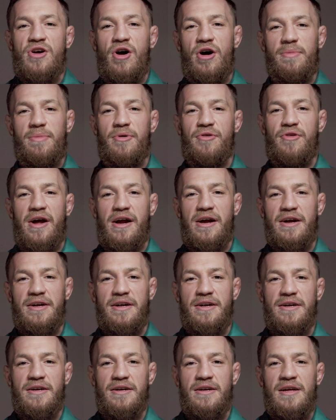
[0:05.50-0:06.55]
Conor McGregor
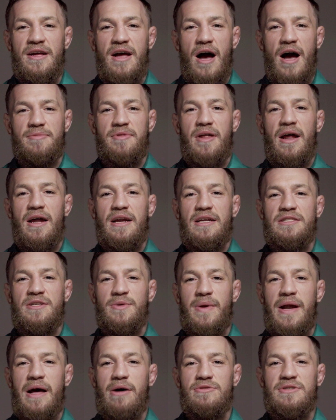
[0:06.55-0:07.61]
here. I'm delighted to
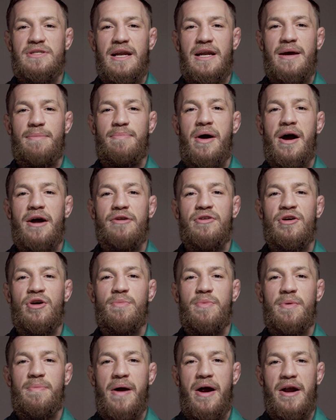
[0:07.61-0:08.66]
announce that I'm partnering
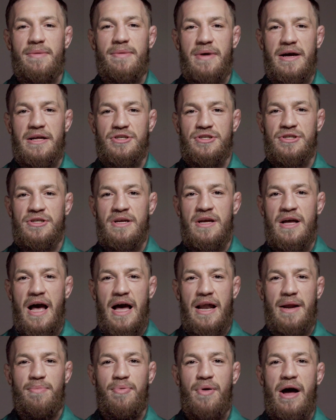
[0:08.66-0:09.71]
up with Parimatch,
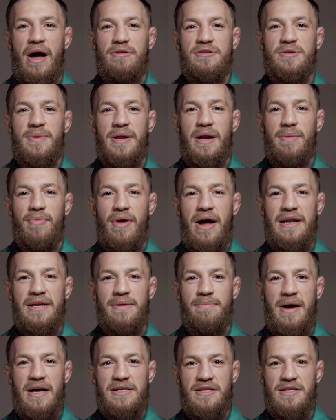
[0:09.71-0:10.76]
and I'm proud to be the brand
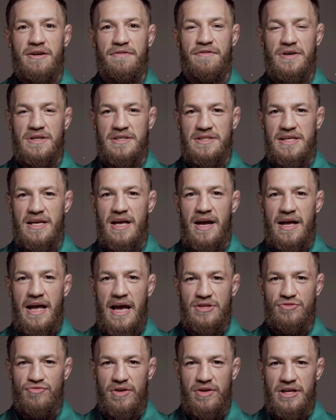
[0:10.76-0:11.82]
ambassador for the
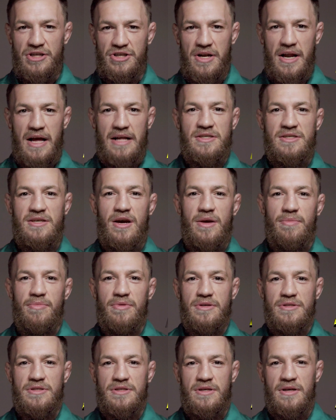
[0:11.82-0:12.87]
CIS region and
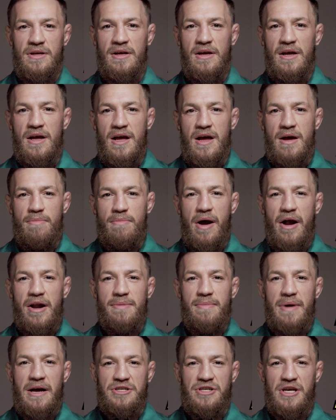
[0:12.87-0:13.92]
Cyprus.
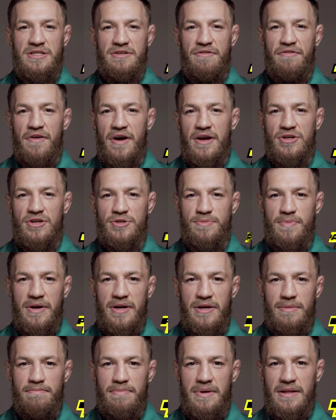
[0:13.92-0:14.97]
Parimatch has a fighter
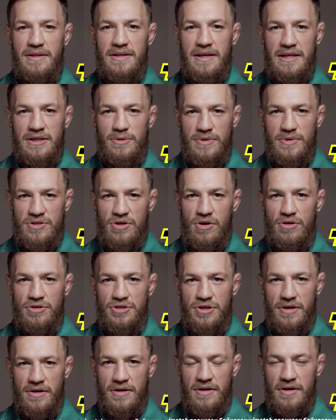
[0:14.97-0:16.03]
spirit built into its
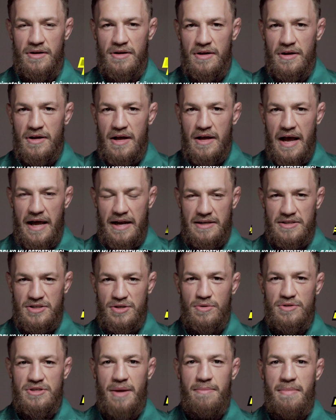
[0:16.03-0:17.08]
culture, and as
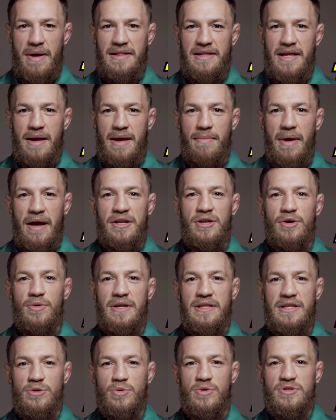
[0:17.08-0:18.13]
soon as I met them, I knew
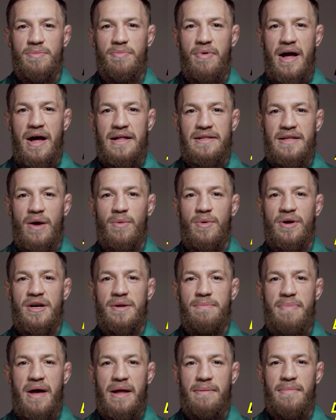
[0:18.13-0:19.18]
that this was a brand I wanted to
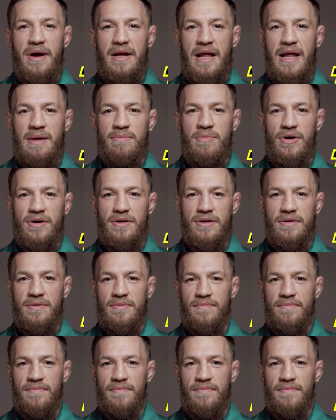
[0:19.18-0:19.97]
bet my name on.